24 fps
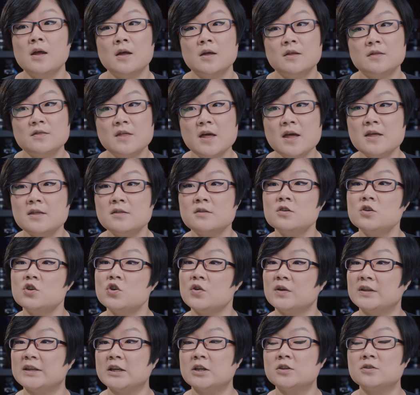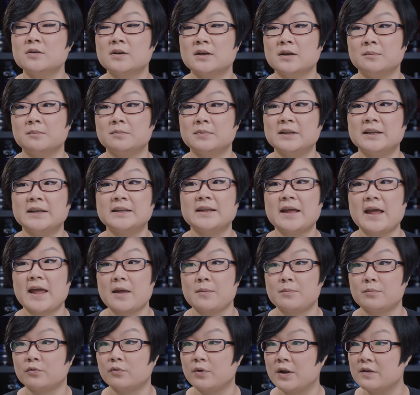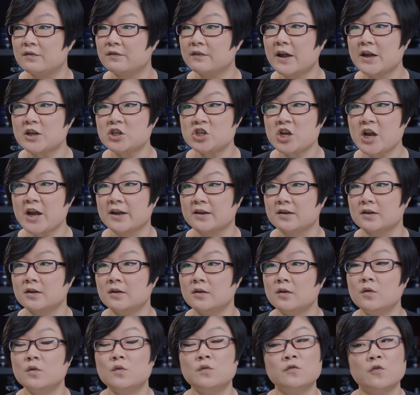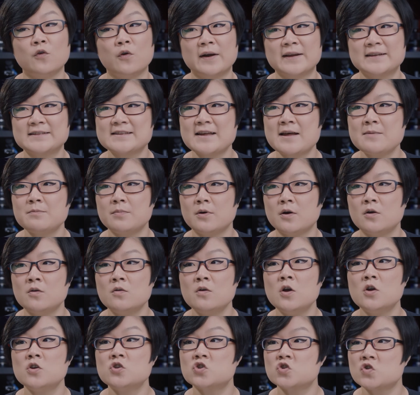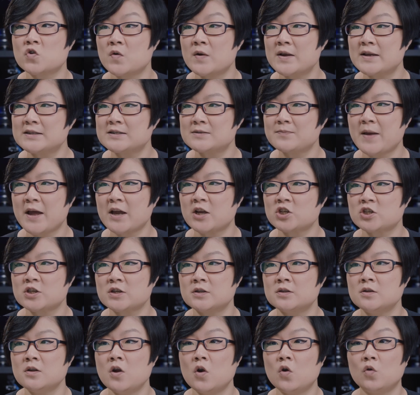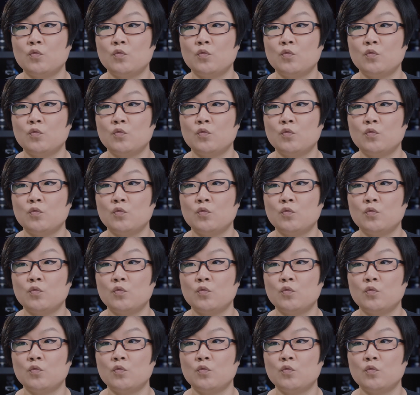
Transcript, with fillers: Then, you need to complete a pre flight check for example, drone inspection,